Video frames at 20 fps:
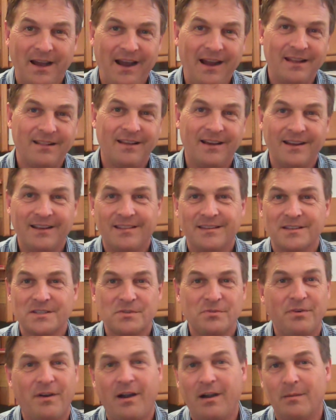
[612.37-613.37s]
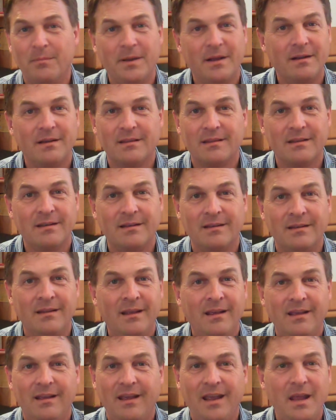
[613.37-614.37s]
I like this far better than
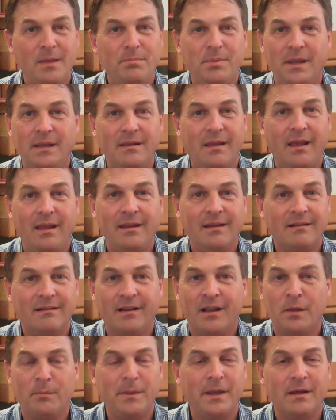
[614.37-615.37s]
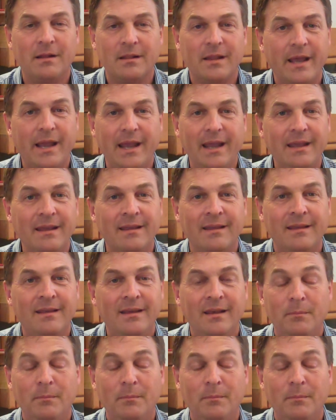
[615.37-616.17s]
APA or MLA,